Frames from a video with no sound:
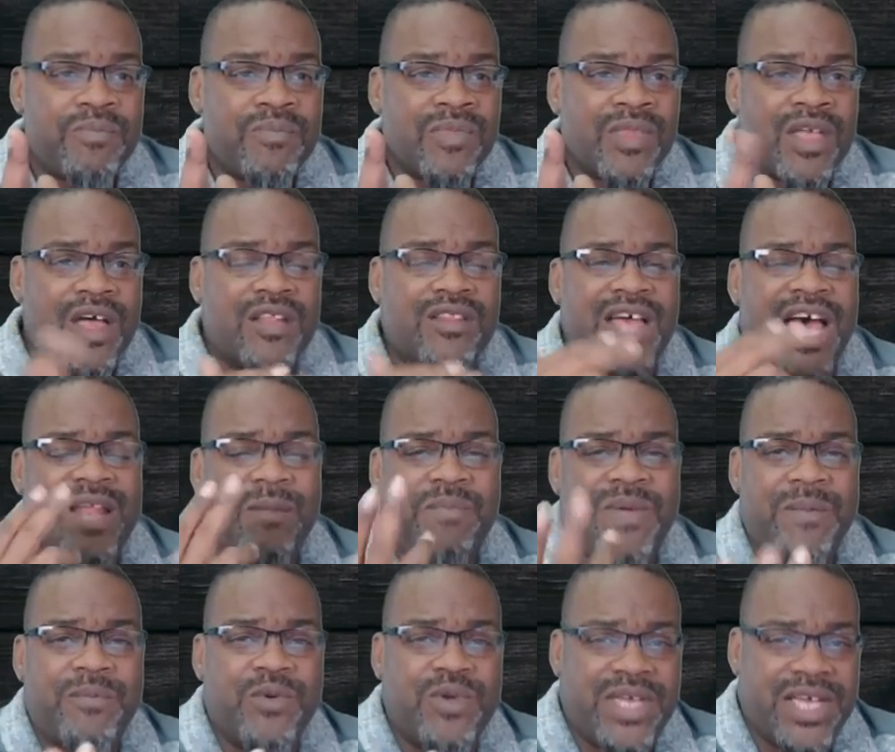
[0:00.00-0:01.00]
a lot of
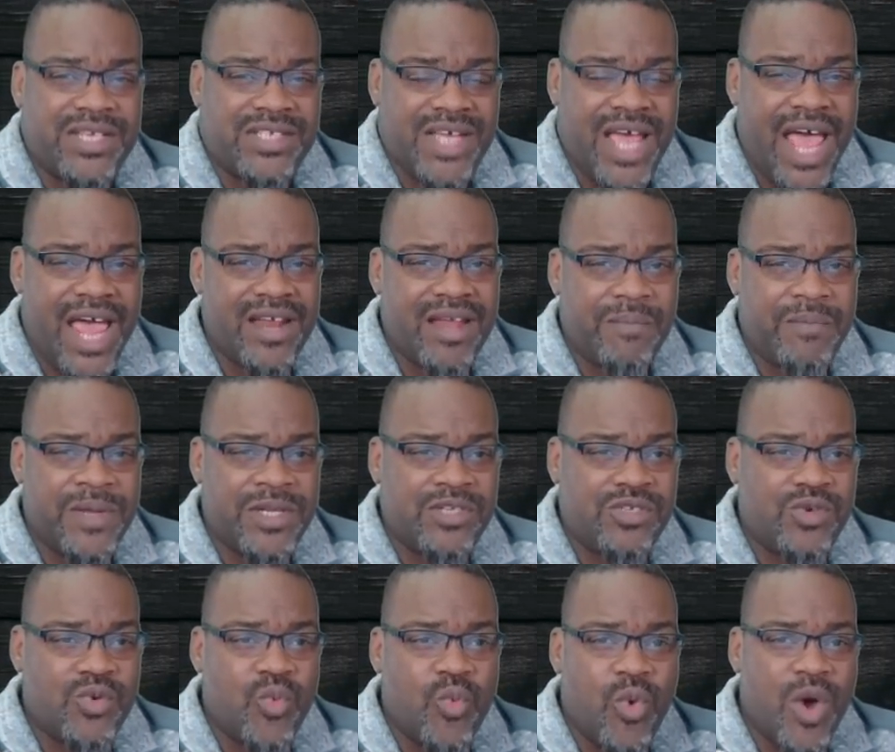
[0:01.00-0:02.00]
people get tied up
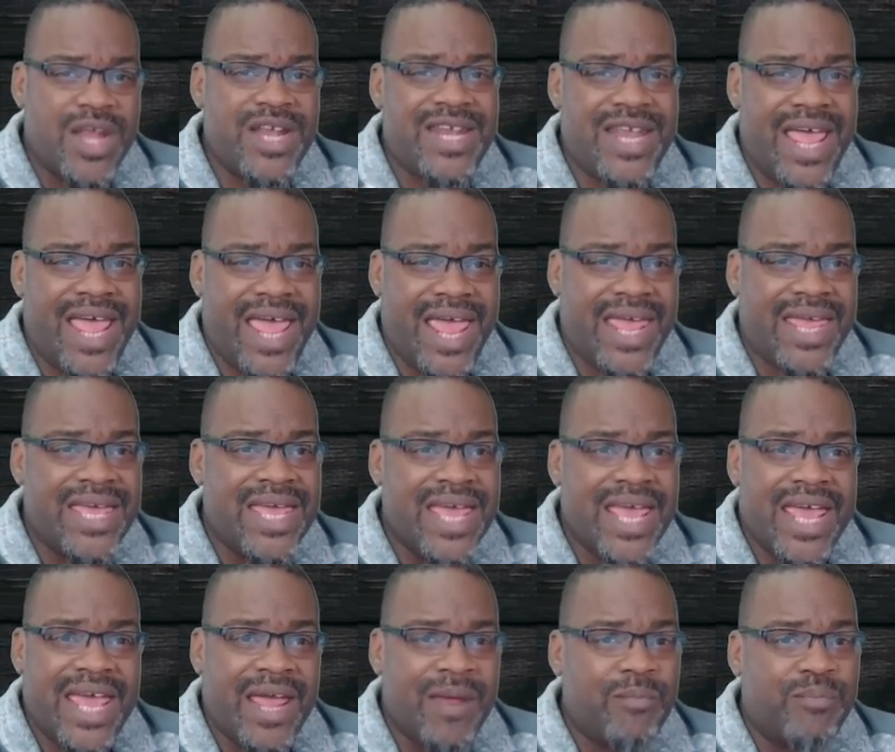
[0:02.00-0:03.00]
into one day
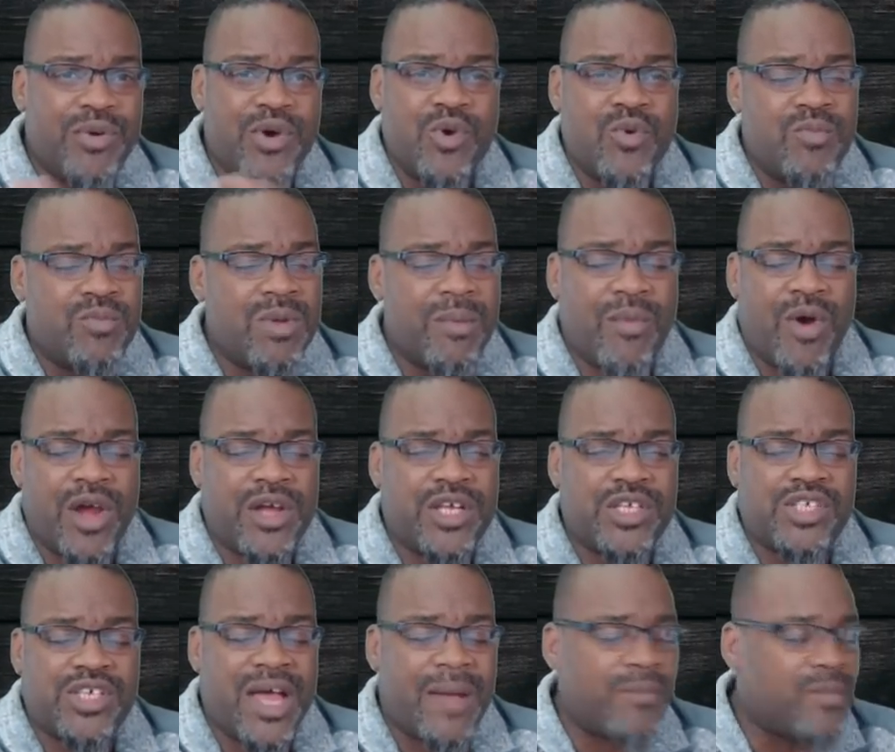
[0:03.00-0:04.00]
and boom, the
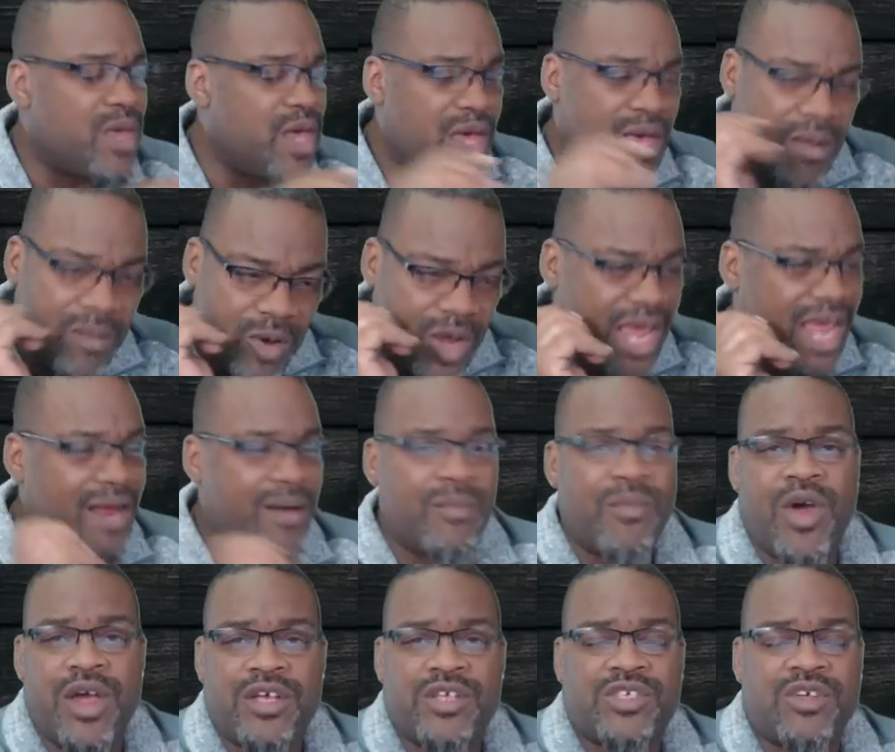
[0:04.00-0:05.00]
market's up. Hey, the
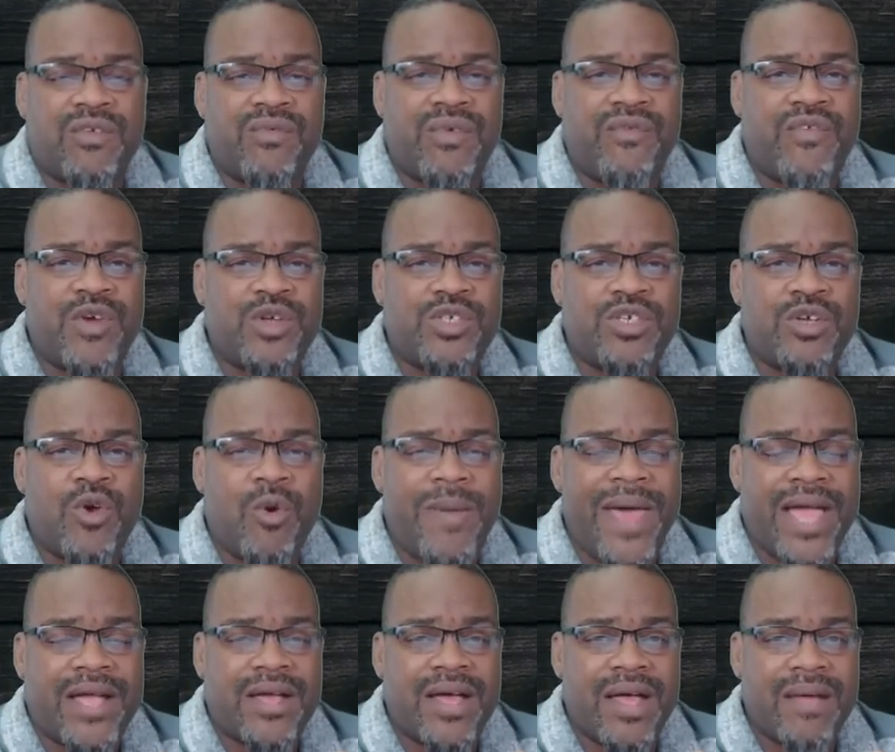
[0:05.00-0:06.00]
market's gonna reverse and go
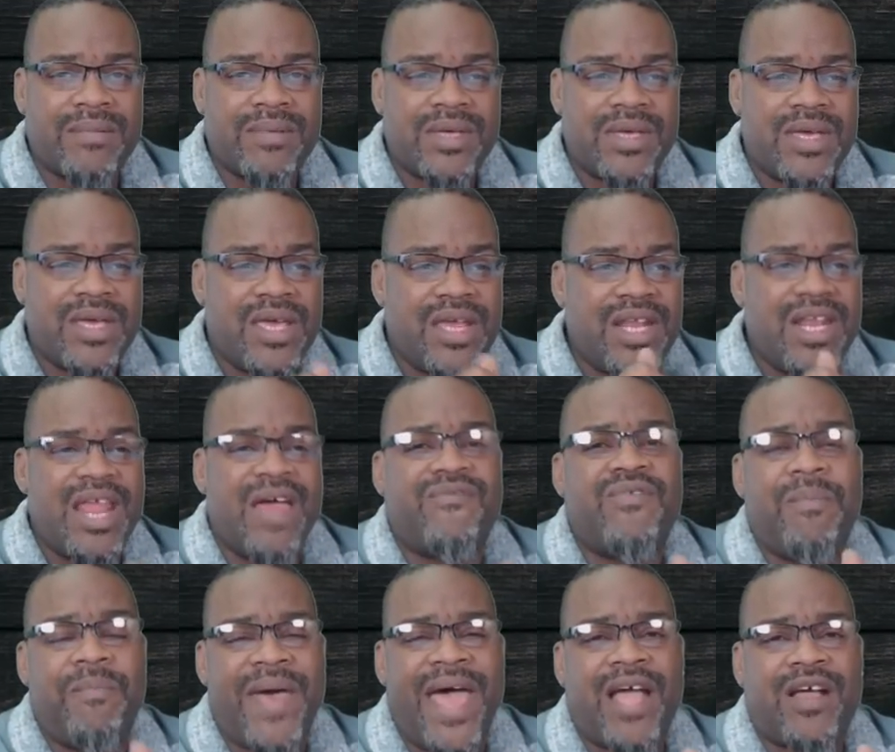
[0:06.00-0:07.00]
back up.
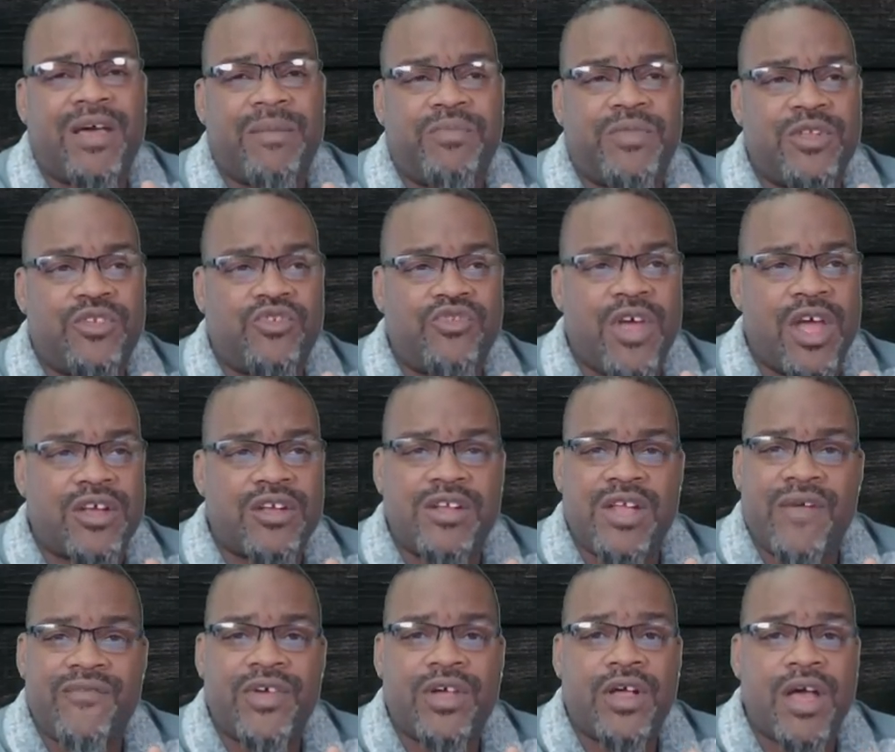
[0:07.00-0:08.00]
Never back up the truck.
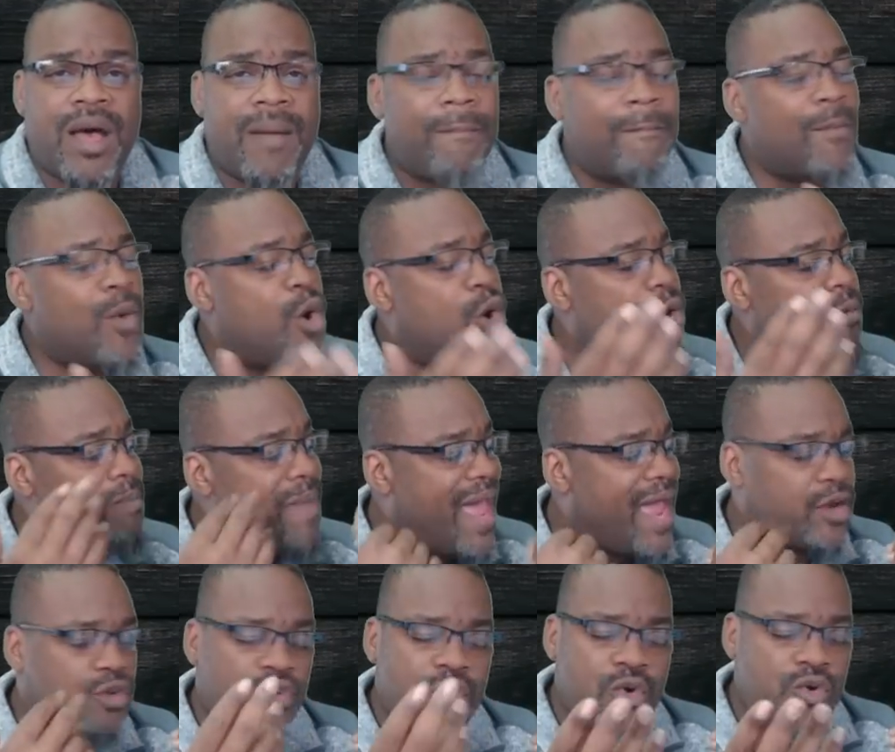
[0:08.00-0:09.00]
Never come mowing
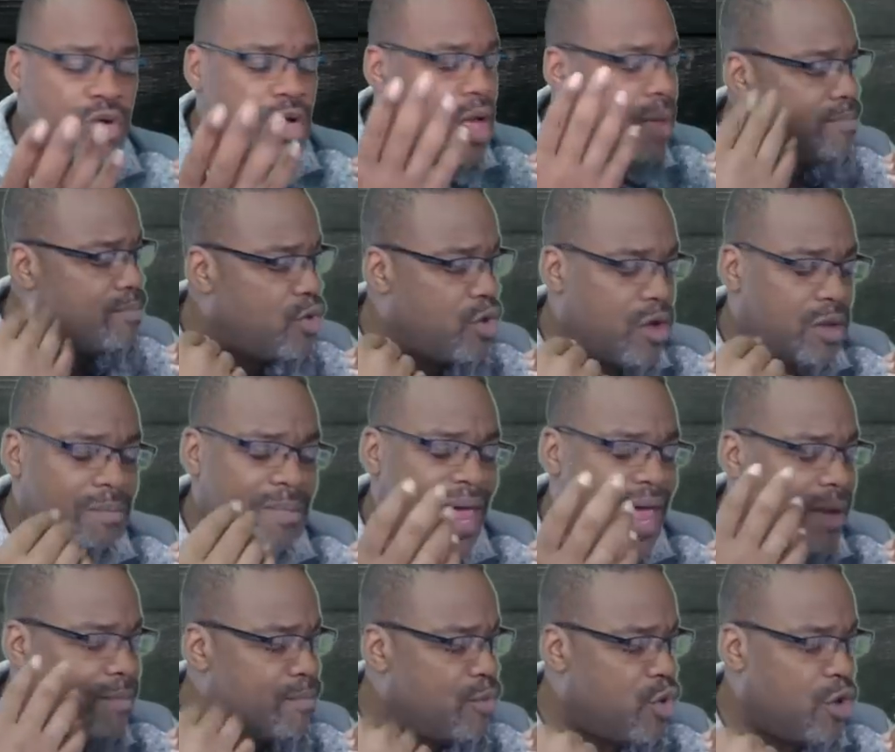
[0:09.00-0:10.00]
back. Don't come mowing
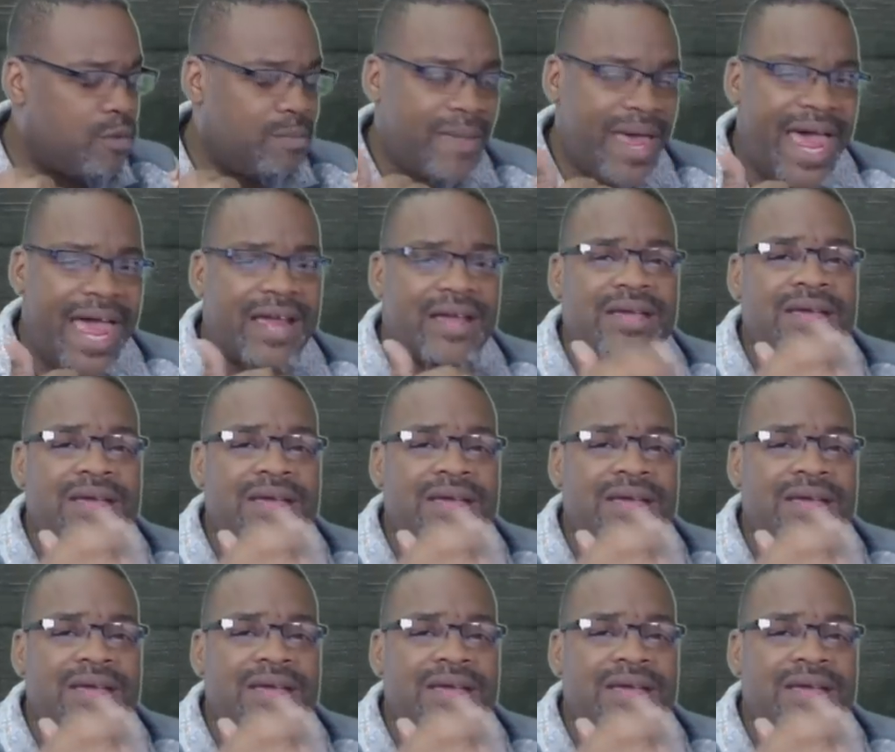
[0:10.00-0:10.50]
back, mowing back.